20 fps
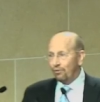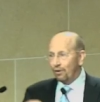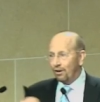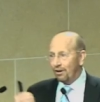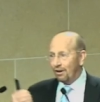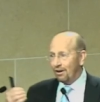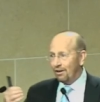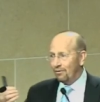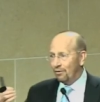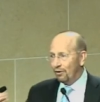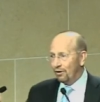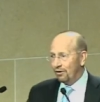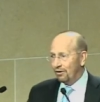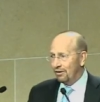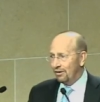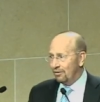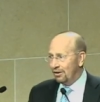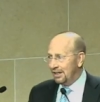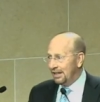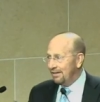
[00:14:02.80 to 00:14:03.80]

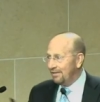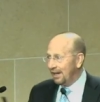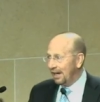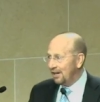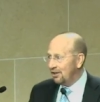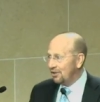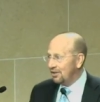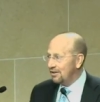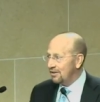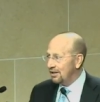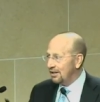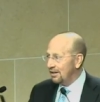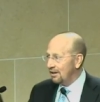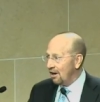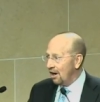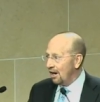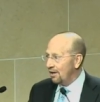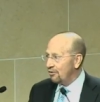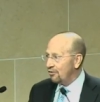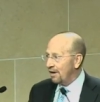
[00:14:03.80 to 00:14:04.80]
for deviations in
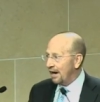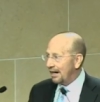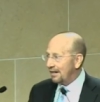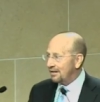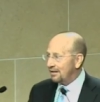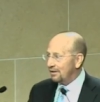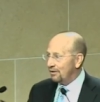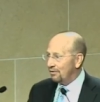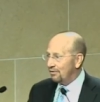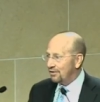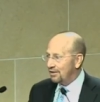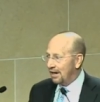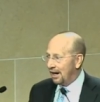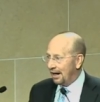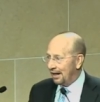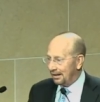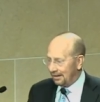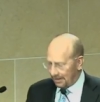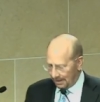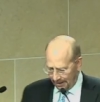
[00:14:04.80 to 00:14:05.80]
contracts that you've
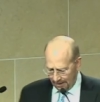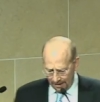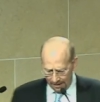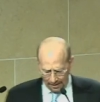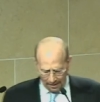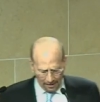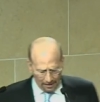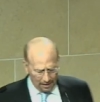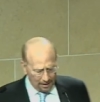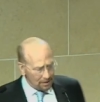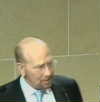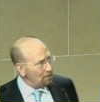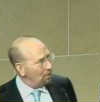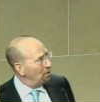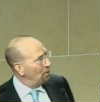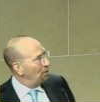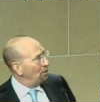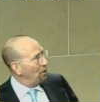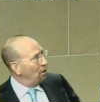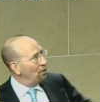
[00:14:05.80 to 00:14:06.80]
signed.
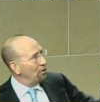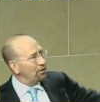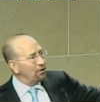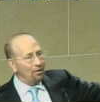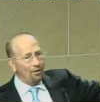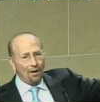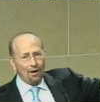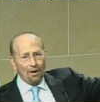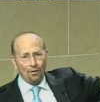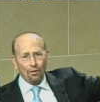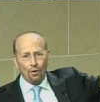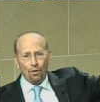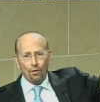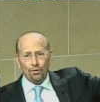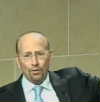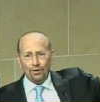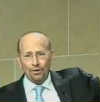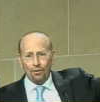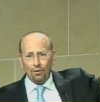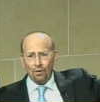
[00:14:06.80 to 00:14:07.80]
So
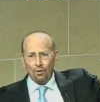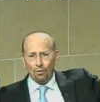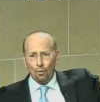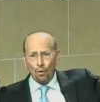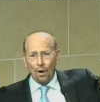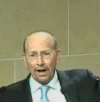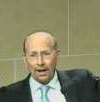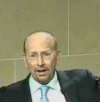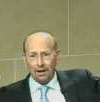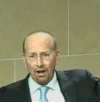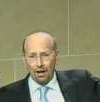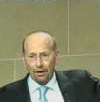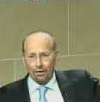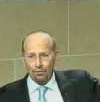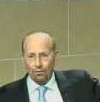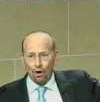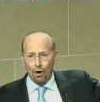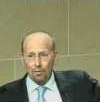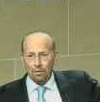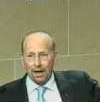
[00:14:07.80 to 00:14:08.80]
those white-collar
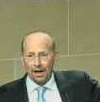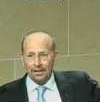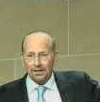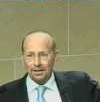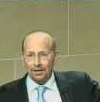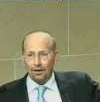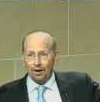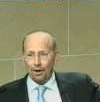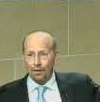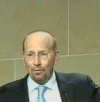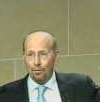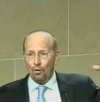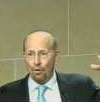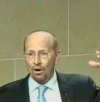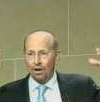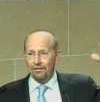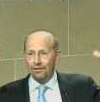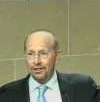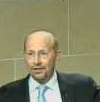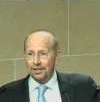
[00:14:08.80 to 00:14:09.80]
robots are
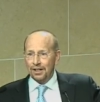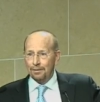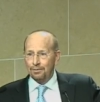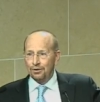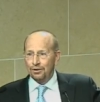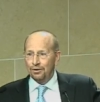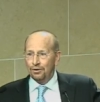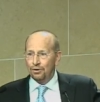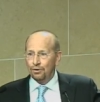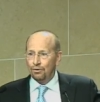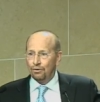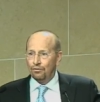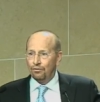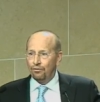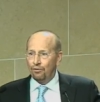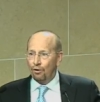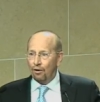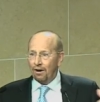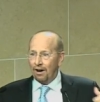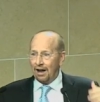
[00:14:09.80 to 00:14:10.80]
more of a substitute
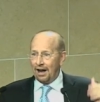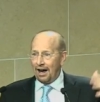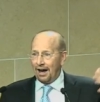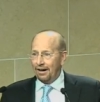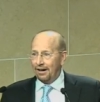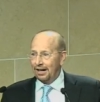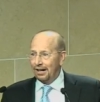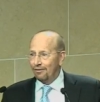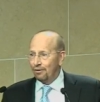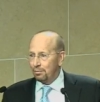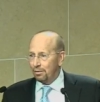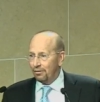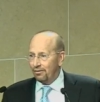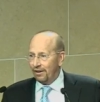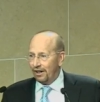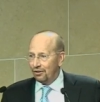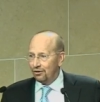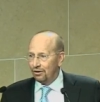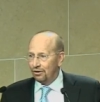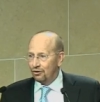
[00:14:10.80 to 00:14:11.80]
for higher-level
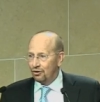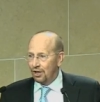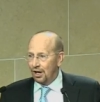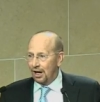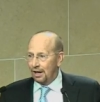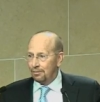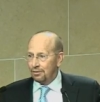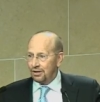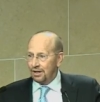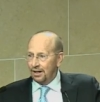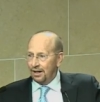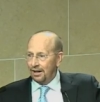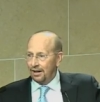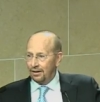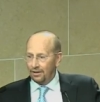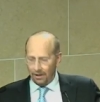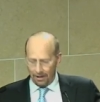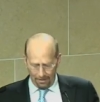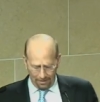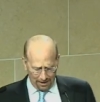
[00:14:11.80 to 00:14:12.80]
professional jobs
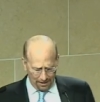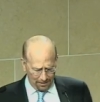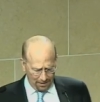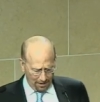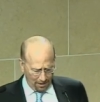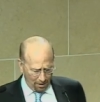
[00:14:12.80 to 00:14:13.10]
than the